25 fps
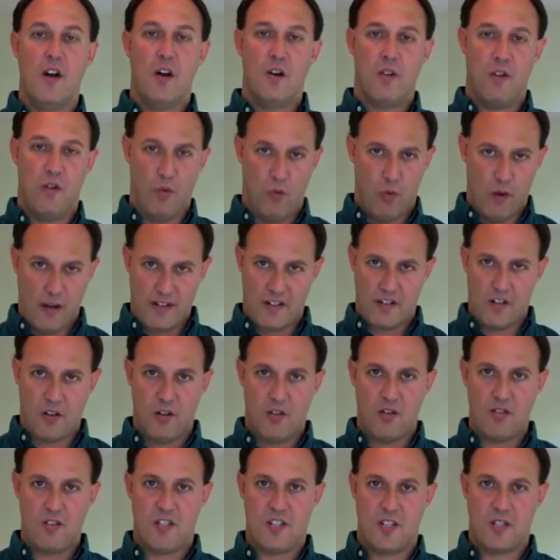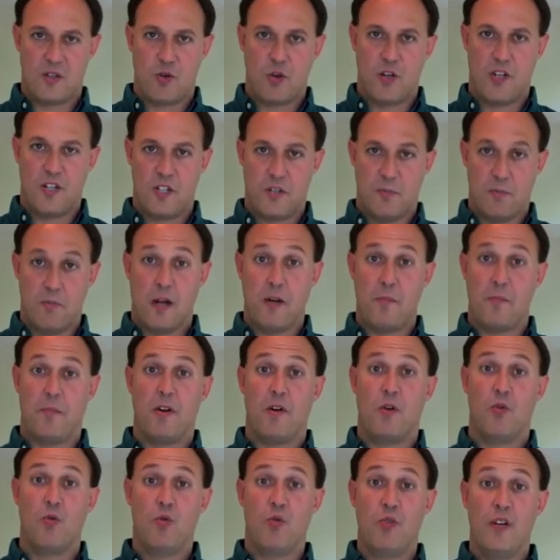the rent-to-own situation might be
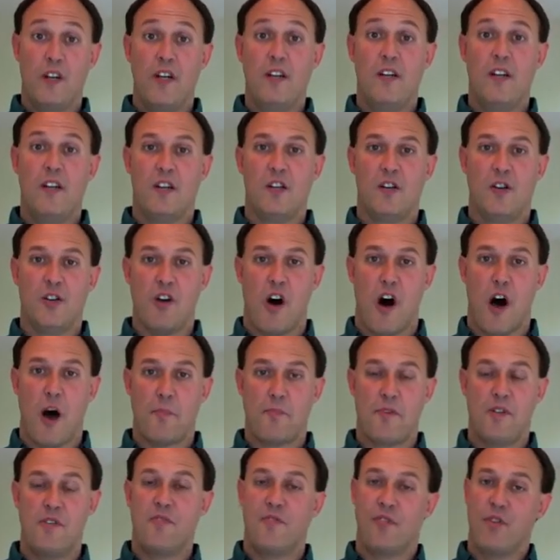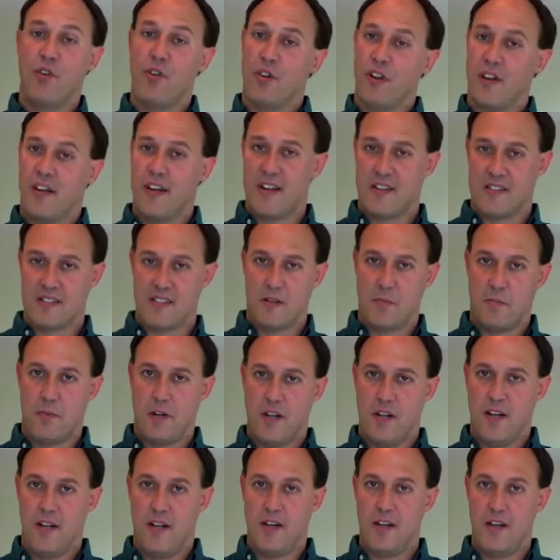a really good option for you to get
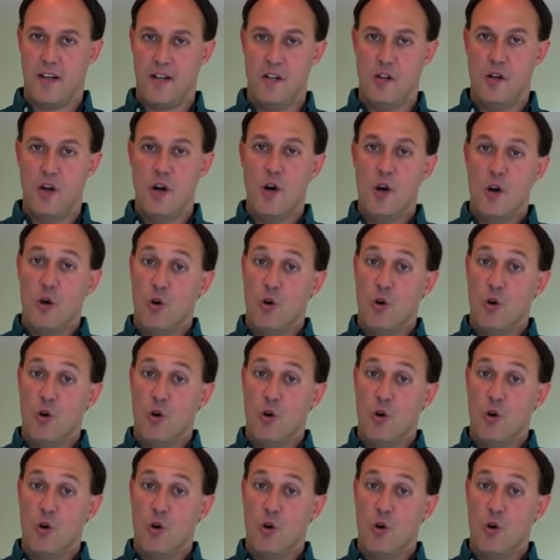somebody in